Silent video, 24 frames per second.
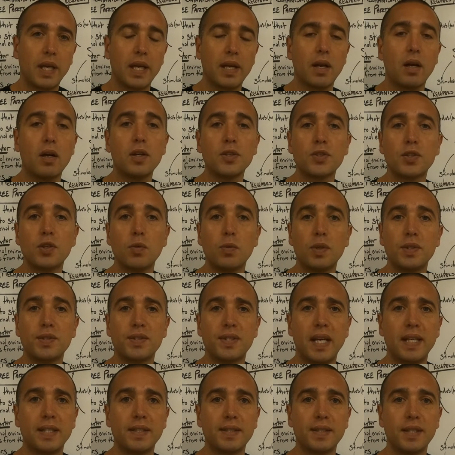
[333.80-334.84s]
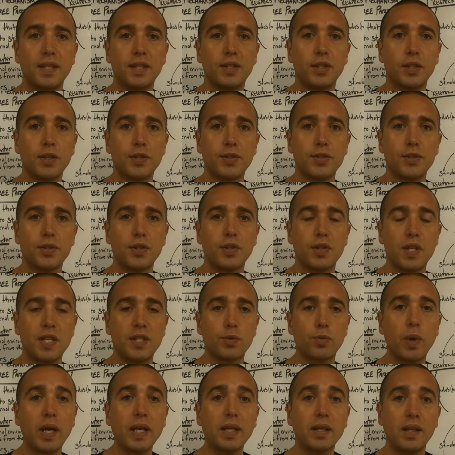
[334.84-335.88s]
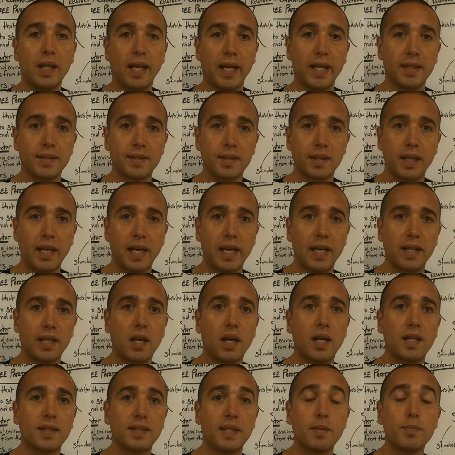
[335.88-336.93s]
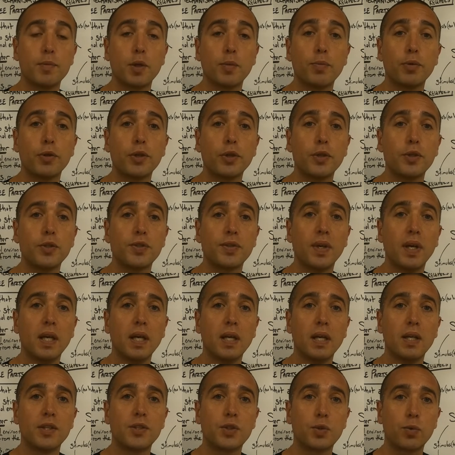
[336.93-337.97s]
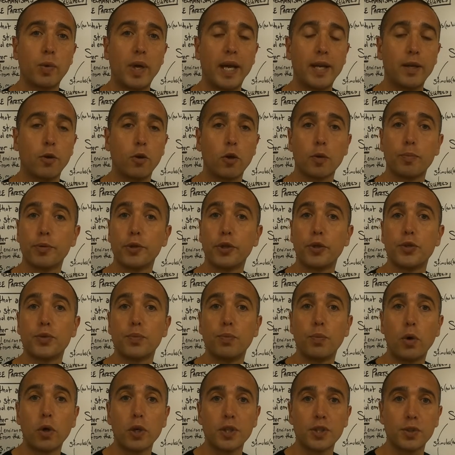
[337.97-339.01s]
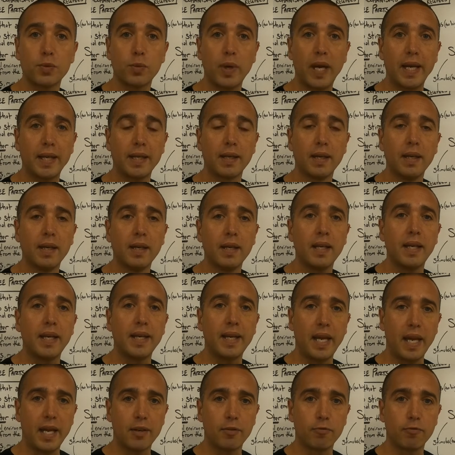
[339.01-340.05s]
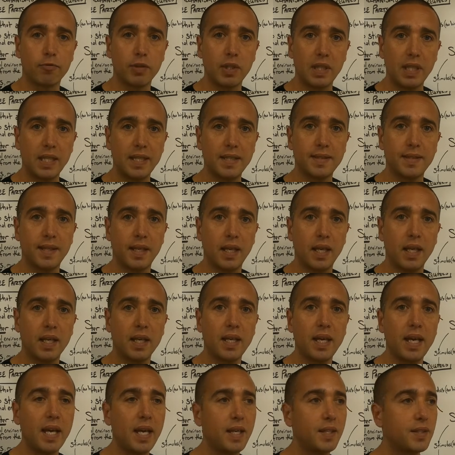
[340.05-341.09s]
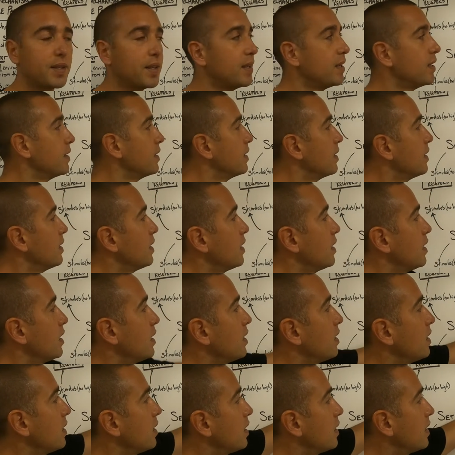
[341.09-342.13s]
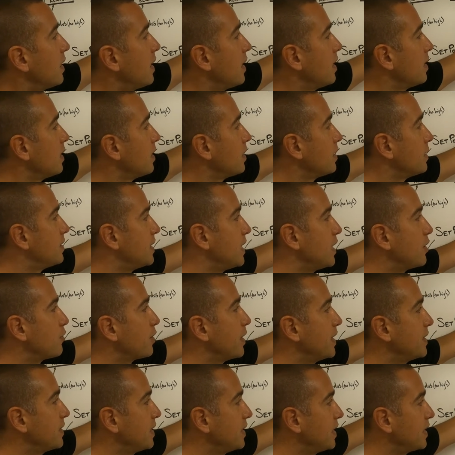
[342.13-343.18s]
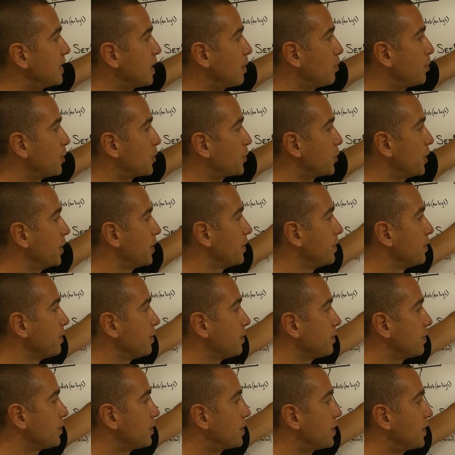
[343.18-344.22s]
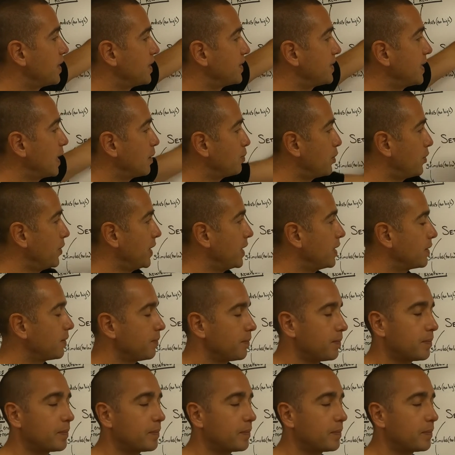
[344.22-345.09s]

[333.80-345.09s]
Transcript: It also will send signals to the sweat glands and cause them to produce sweat or produce more sweat, again releasing heat, decreasing the temperature to the set point.